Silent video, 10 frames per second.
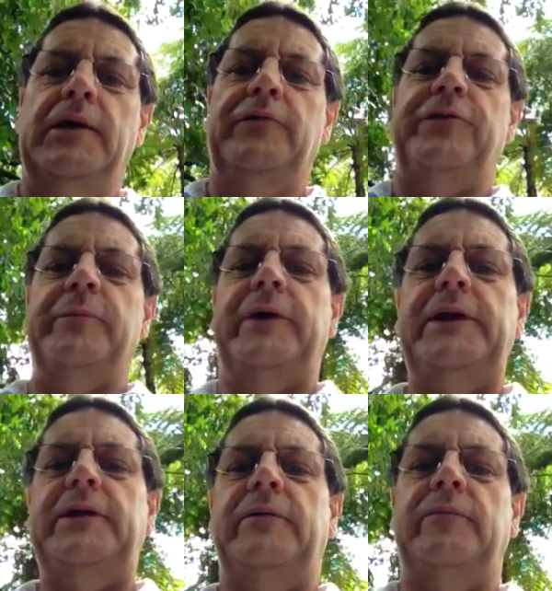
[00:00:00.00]
For
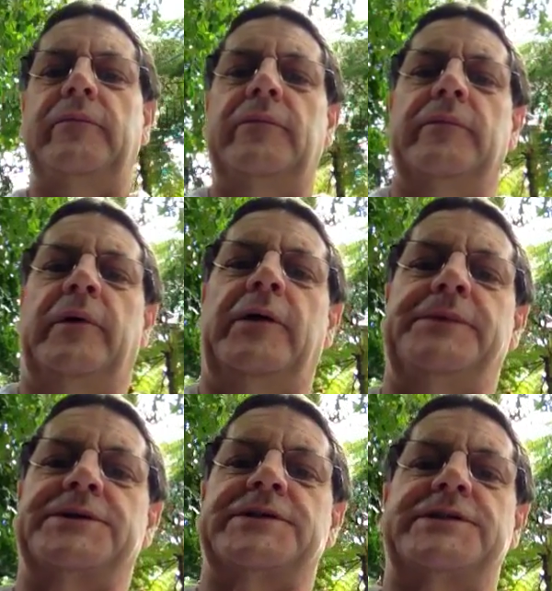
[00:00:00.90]
me, my
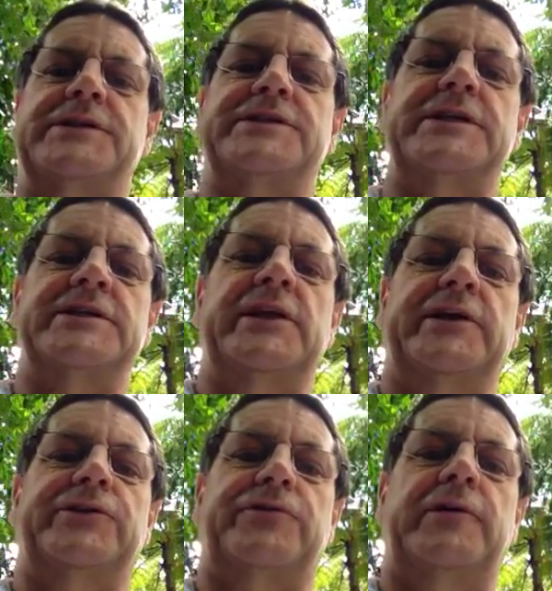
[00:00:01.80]
business is
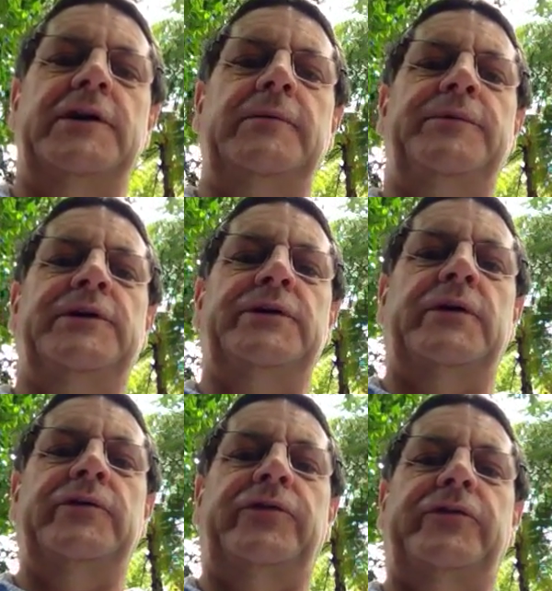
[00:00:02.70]
like a tree
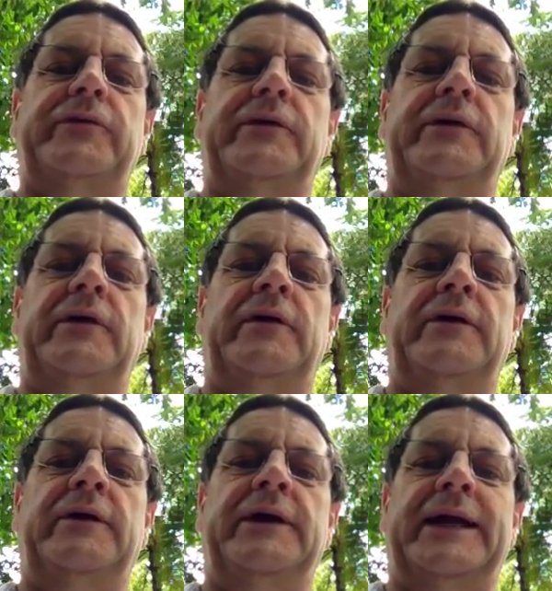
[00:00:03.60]
because
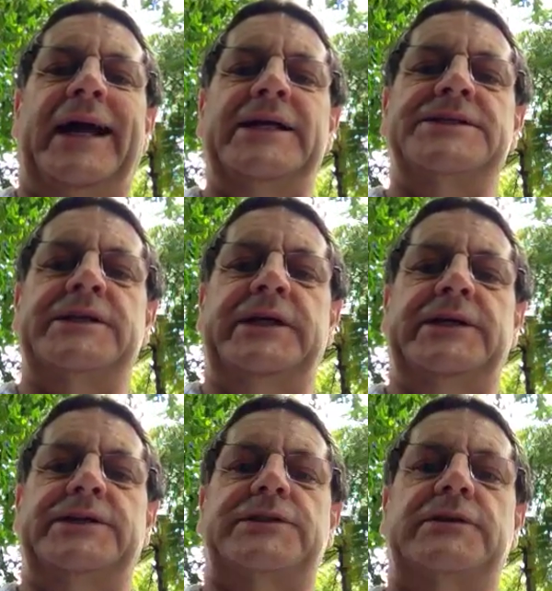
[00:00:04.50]
it has
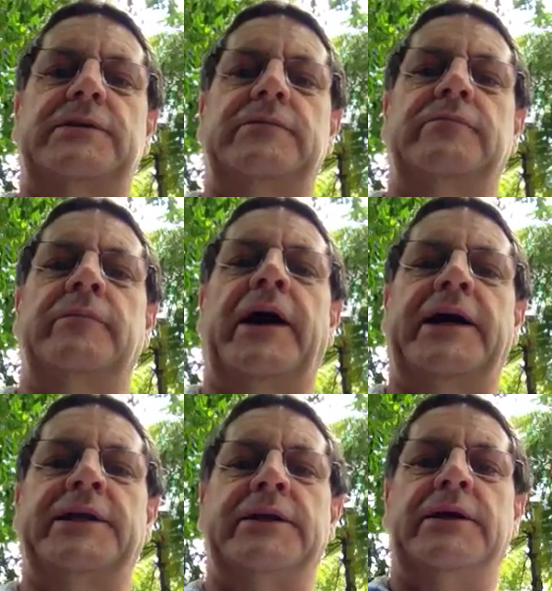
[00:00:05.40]
its
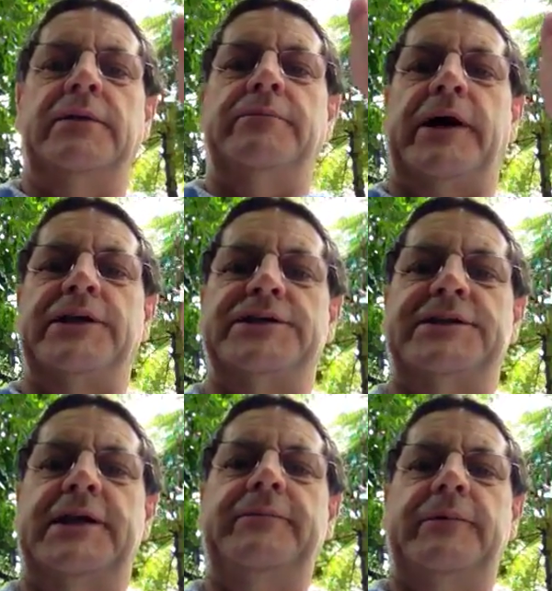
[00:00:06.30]
main
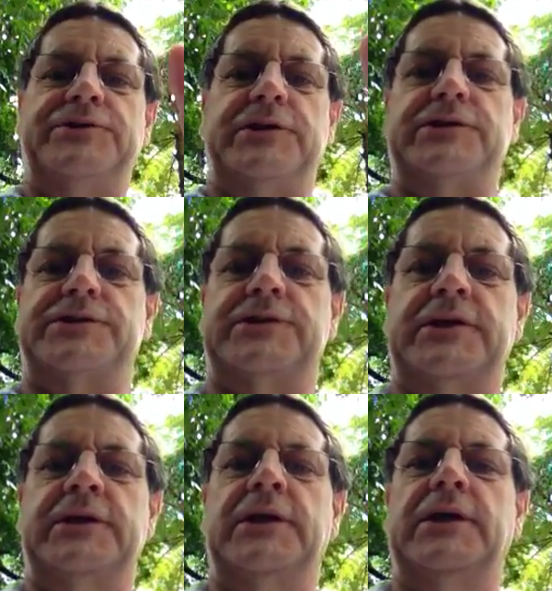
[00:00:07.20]
stem, as you can
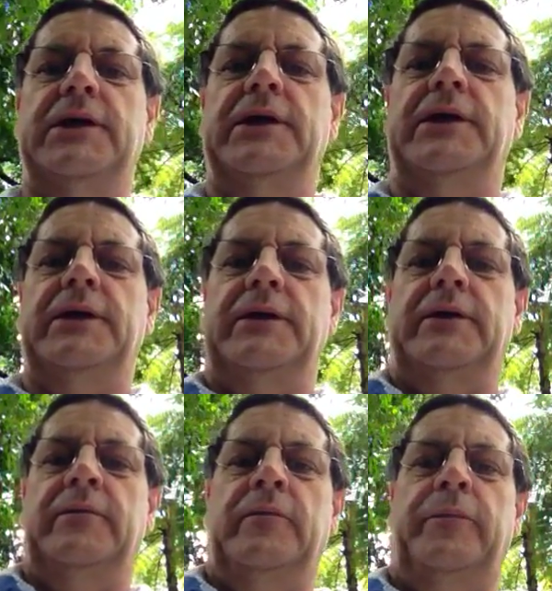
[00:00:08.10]
see
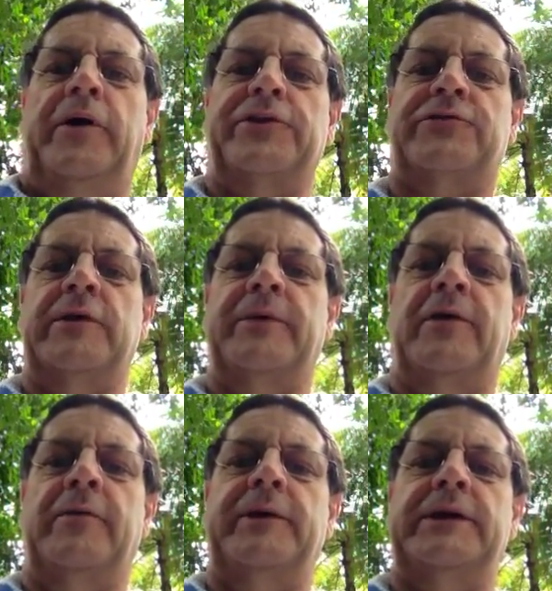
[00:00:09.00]
by the tree
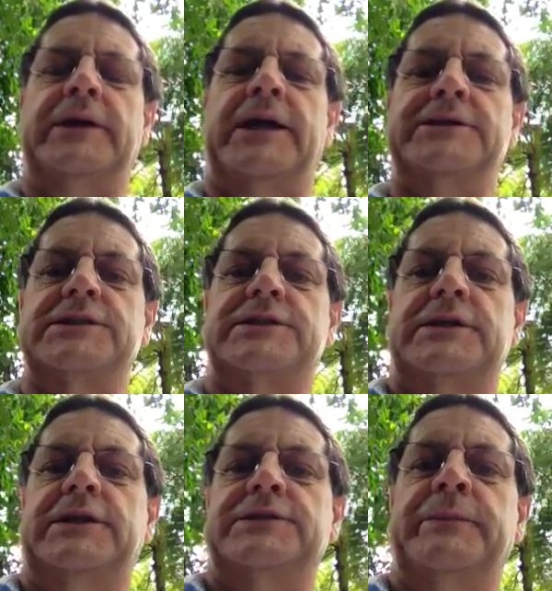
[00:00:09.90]
behind me. It has
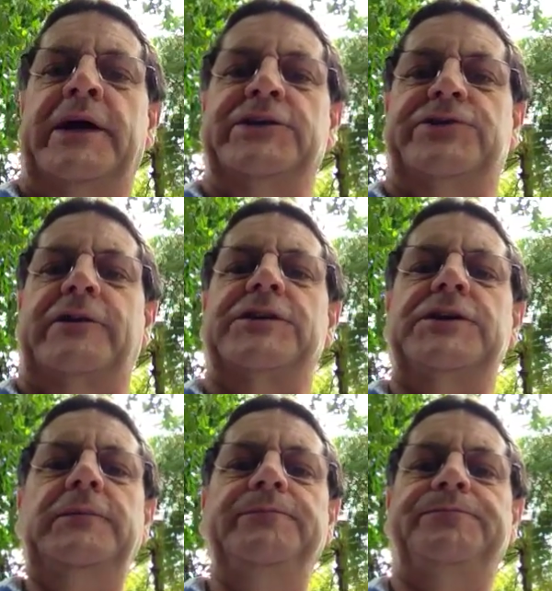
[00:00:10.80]
its main
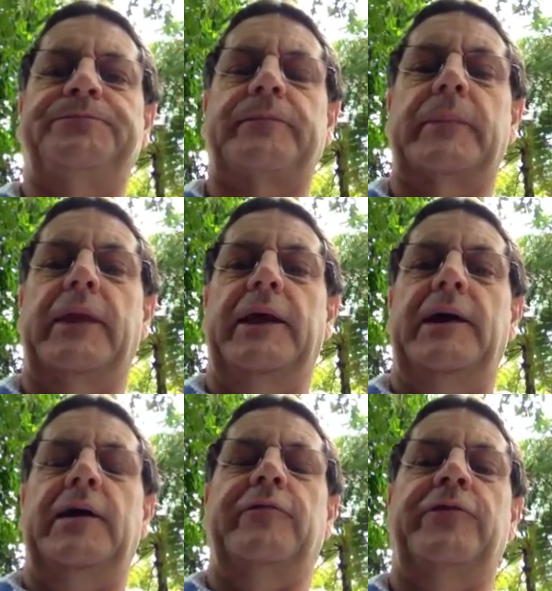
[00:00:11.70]
structure,
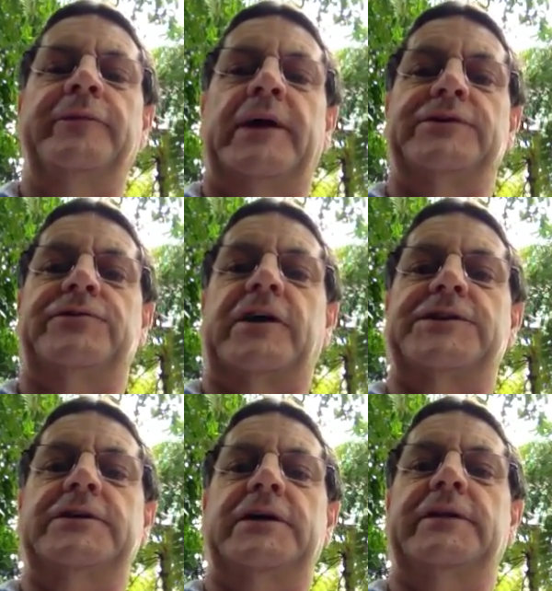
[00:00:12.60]
and from that
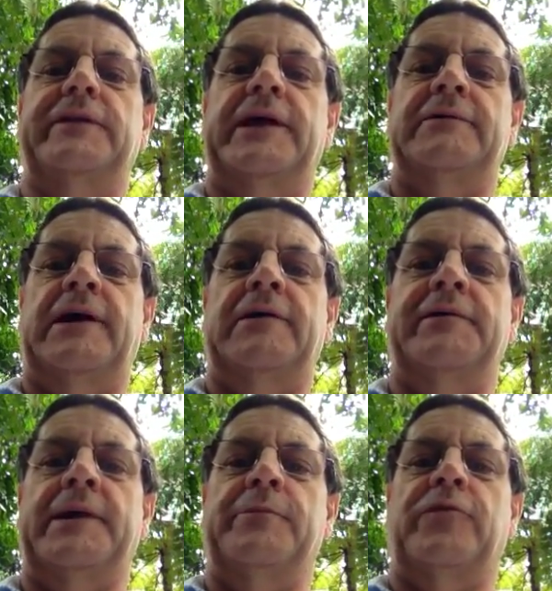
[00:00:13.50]
structure there are a
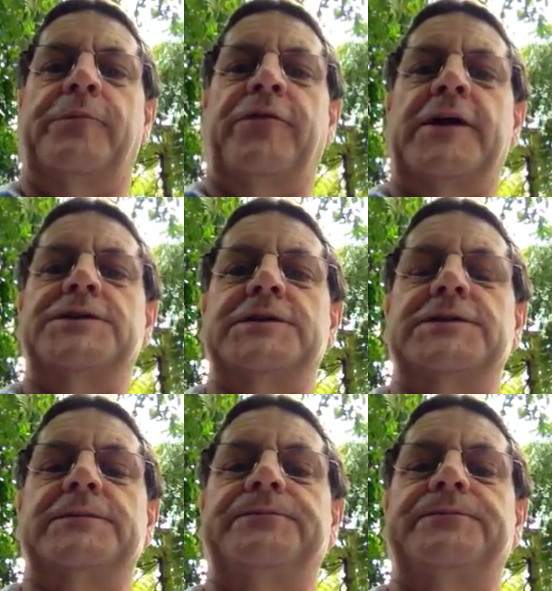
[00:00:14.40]
number of branches.